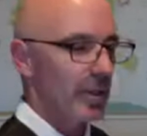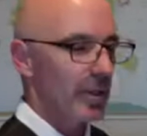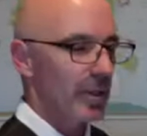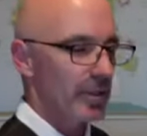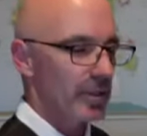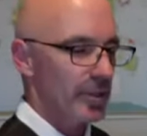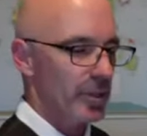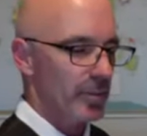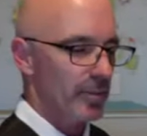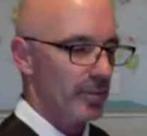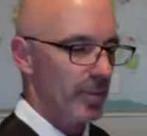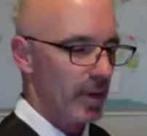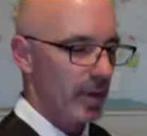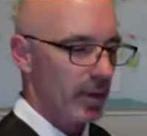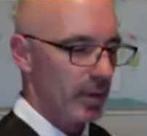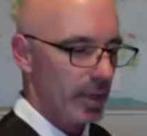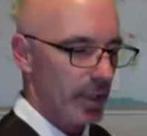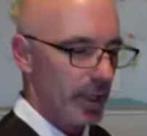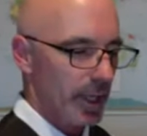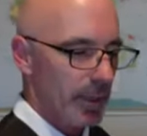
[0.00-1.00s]
coaching.
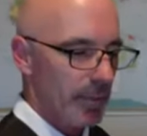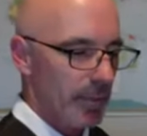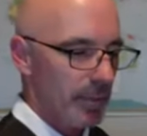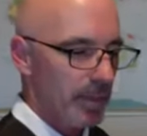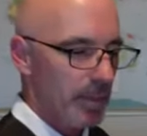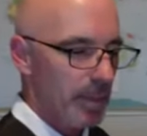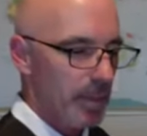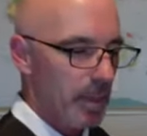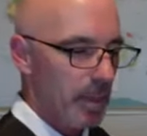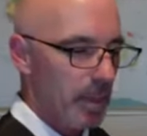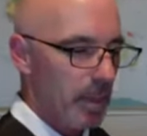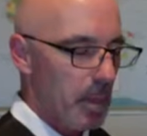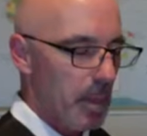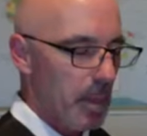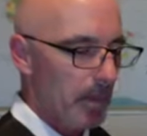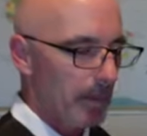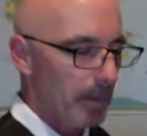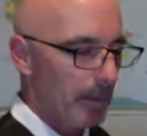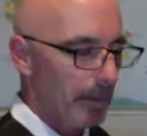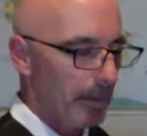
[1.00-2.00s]
Okay.
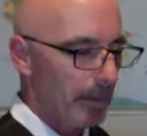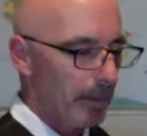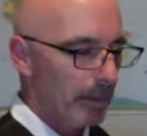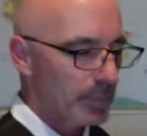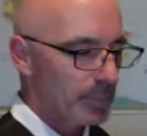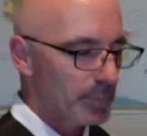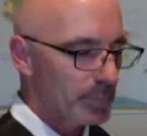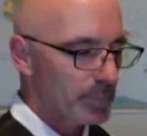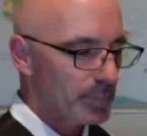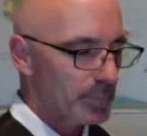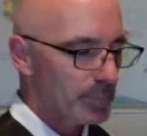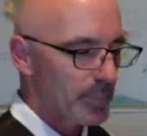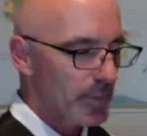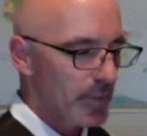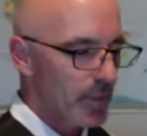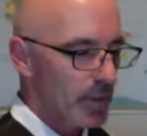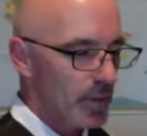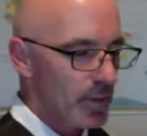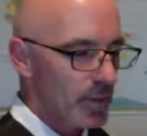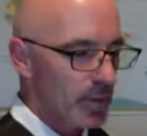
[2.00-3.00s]
Mm-hmm.
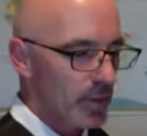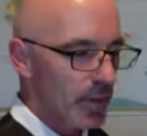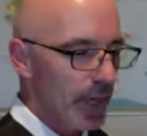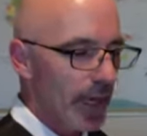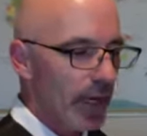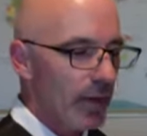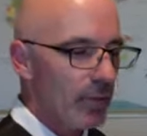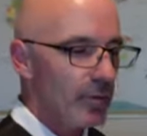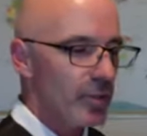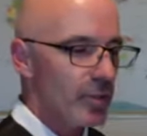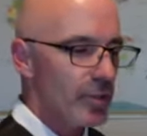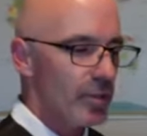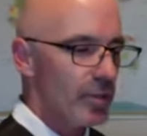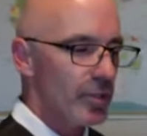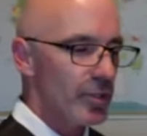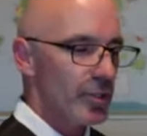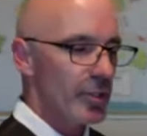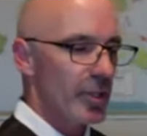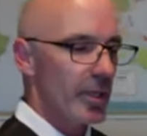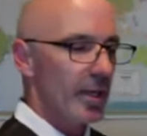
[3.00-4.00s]
So how would you
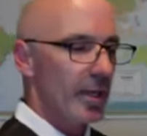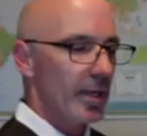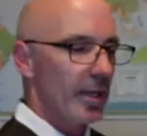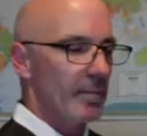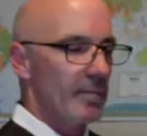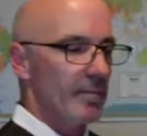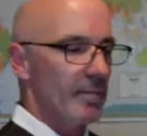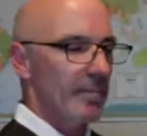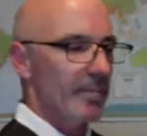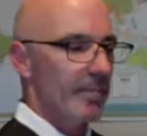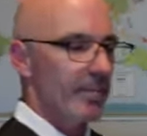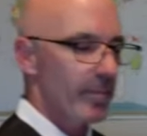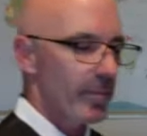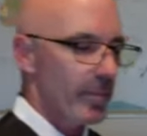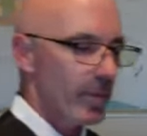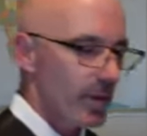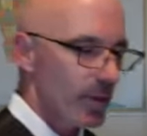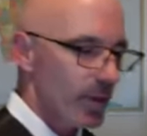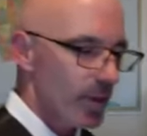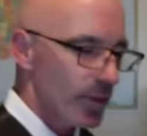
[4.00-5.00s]
share
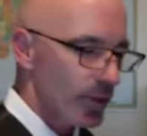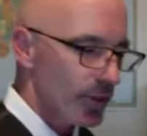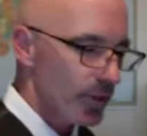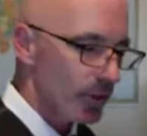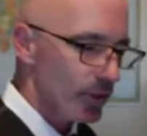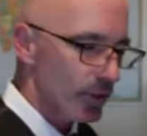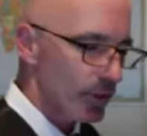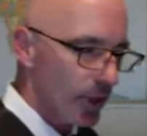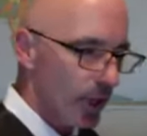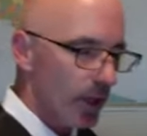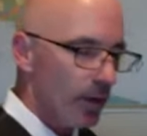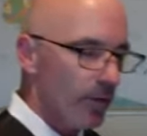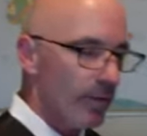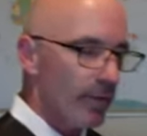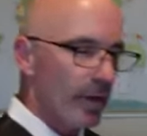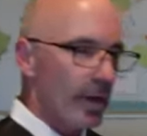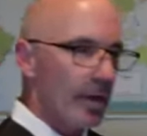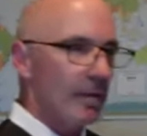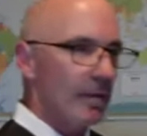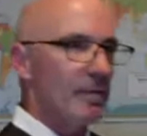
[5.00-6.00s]
your love
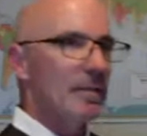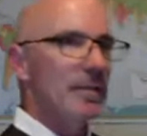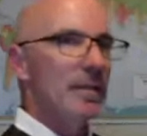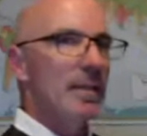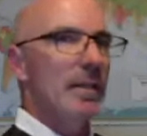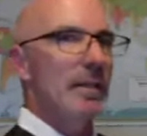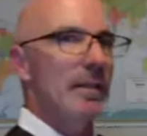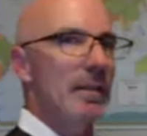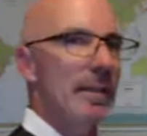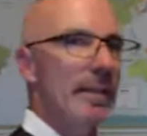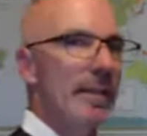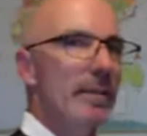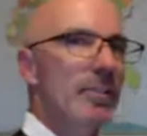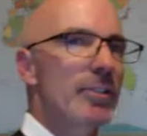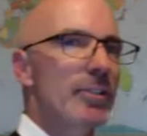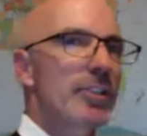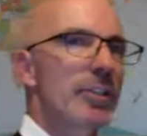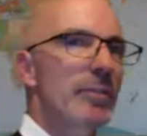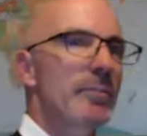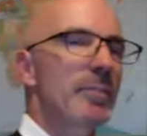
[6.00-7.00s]
of
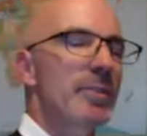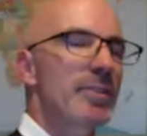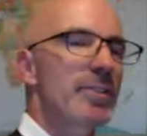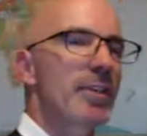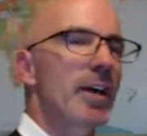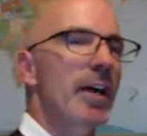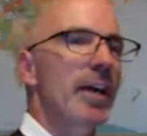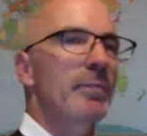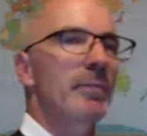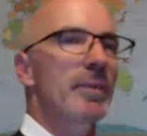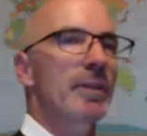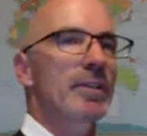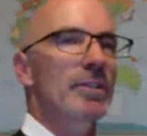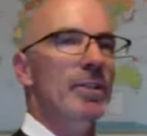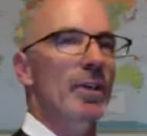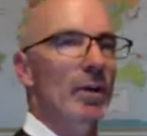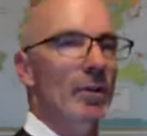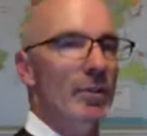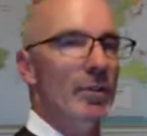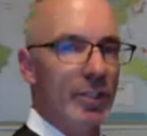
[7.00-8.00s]
leadership assignment
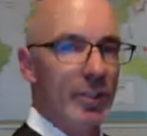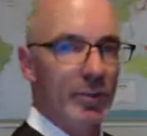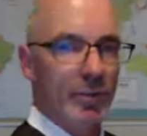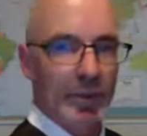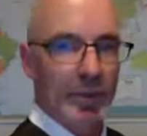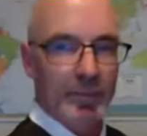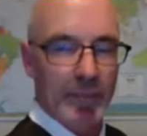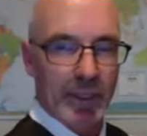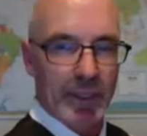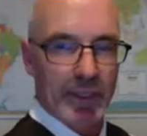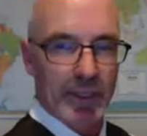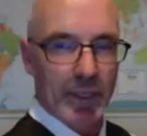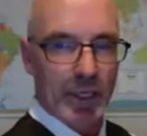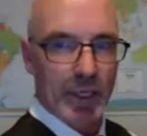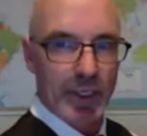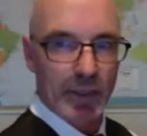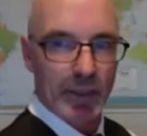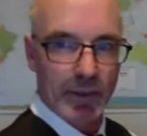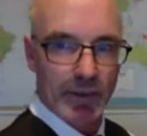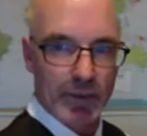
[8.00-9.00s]
coaching with
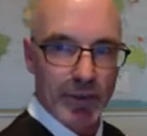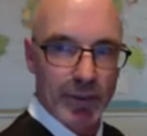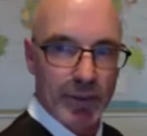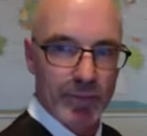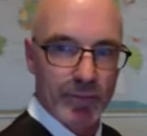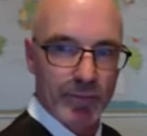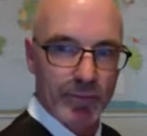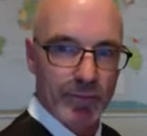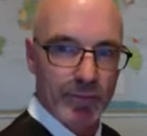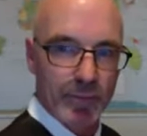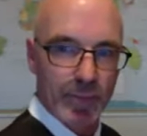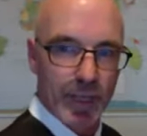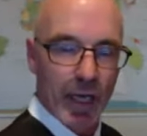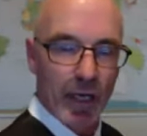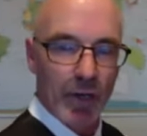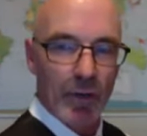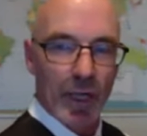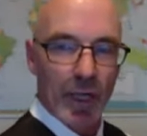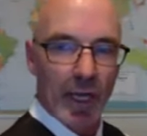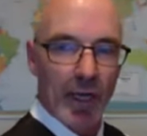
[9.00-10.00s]
McDonald's?
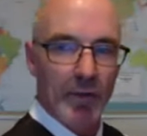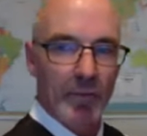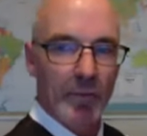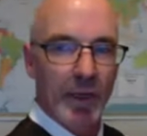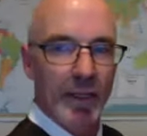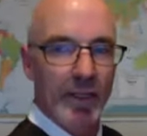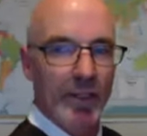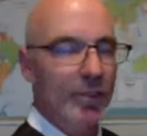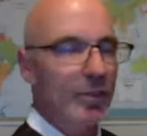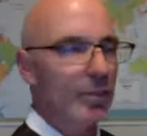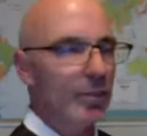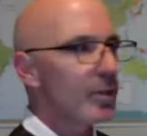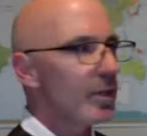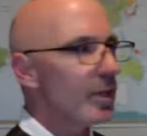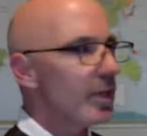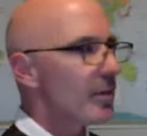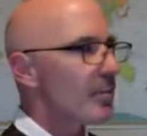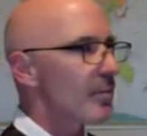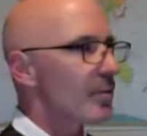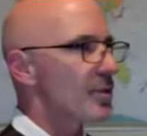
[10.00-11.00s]
How, how might you
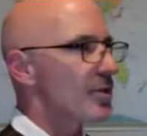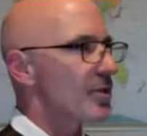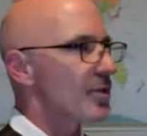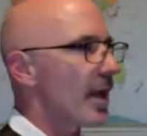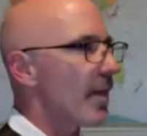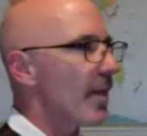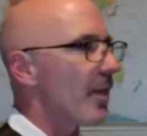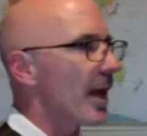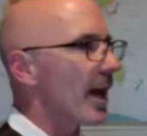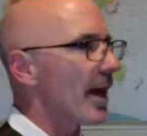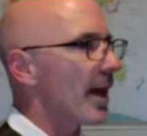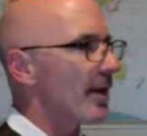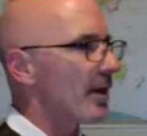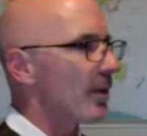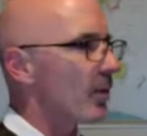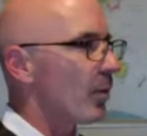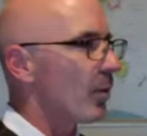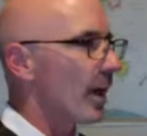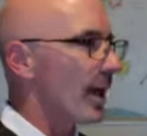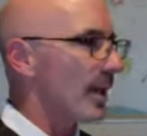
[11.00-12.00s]
present that in
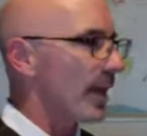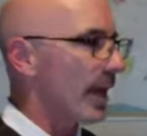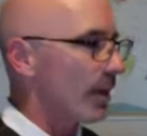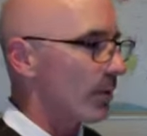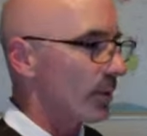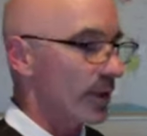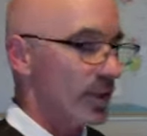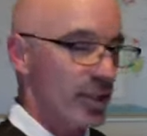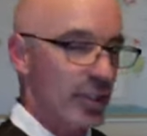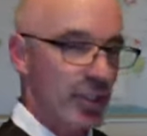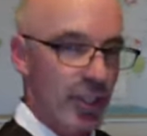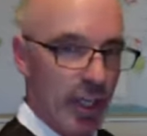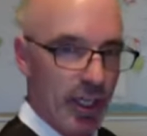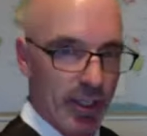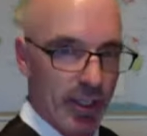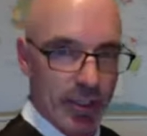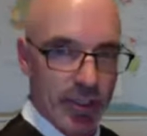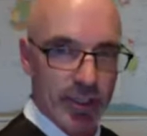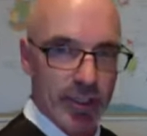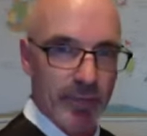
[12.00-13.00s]
a way that would
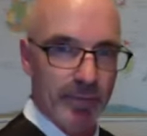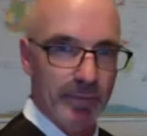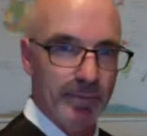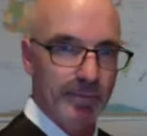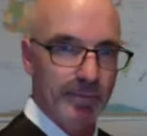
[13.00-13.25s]
astonish them?